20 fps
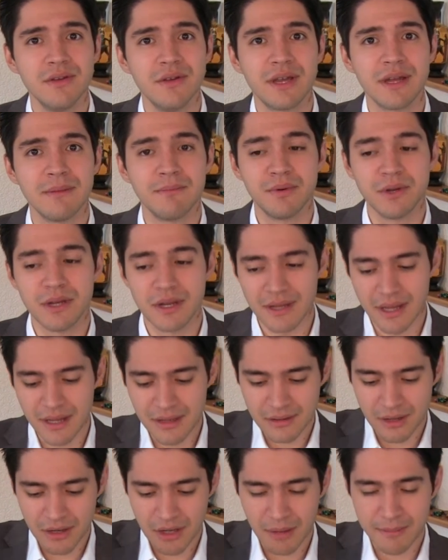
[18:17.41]
you can put it
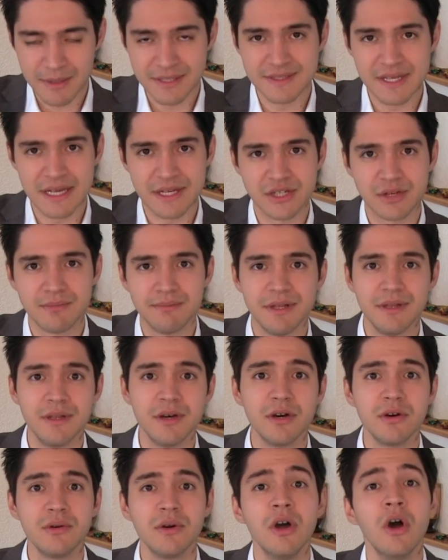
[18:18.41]
in the comment section
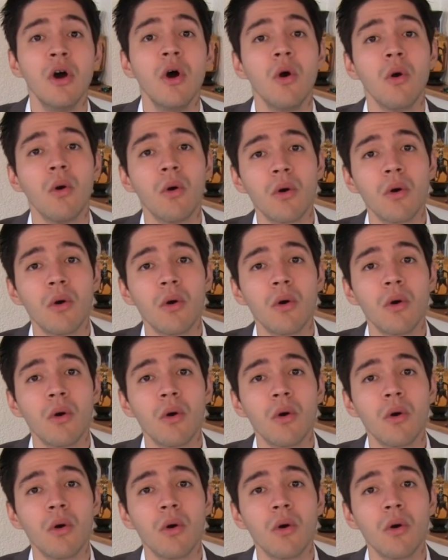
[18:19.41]
below